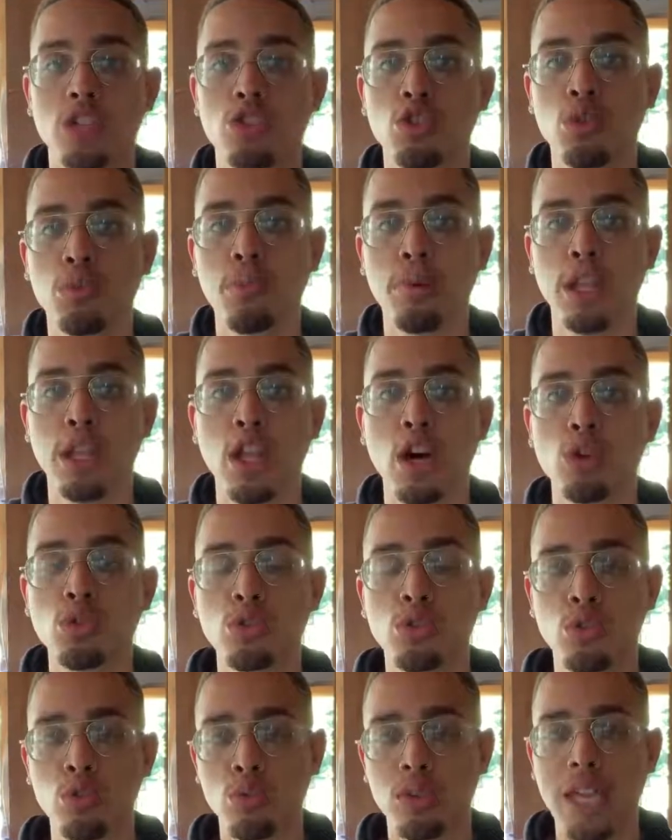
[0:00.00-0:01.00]
to below
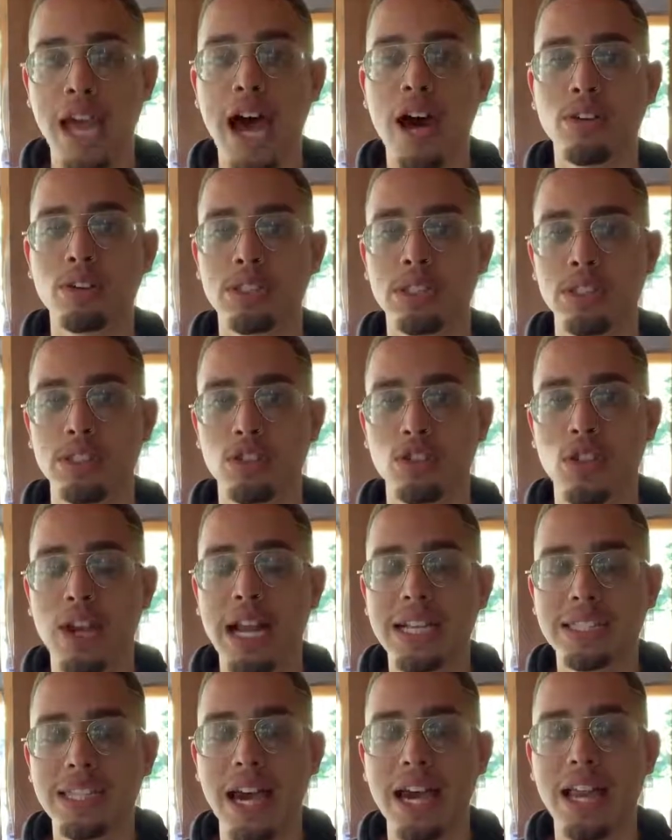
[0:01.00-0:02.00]
two thousand. So
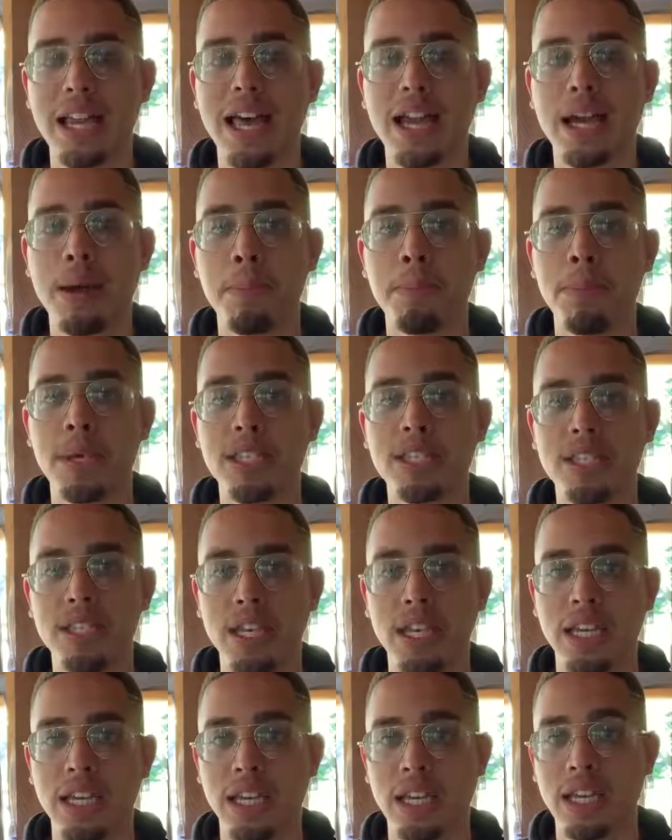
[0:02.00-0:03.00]
that's kind of like a mid
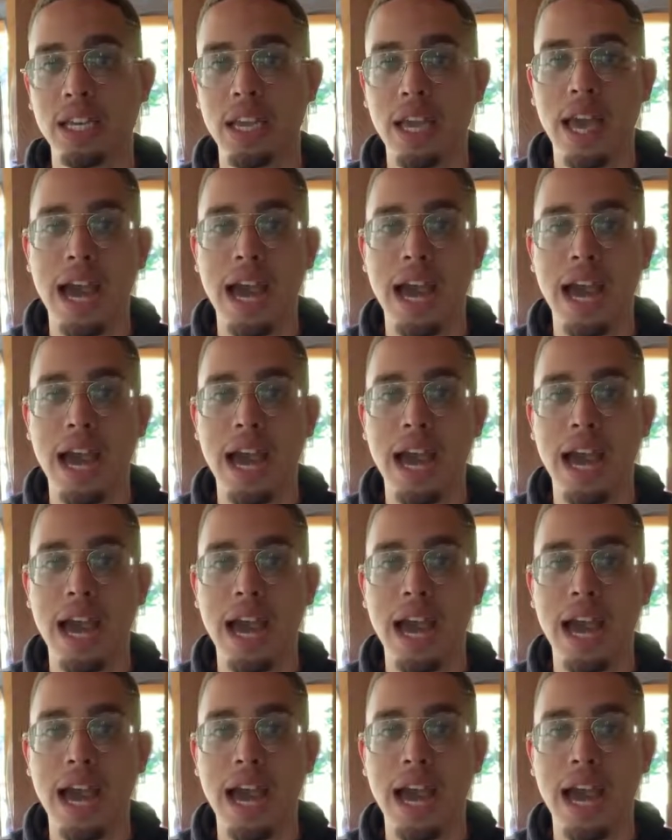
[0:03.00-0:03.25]
ticket.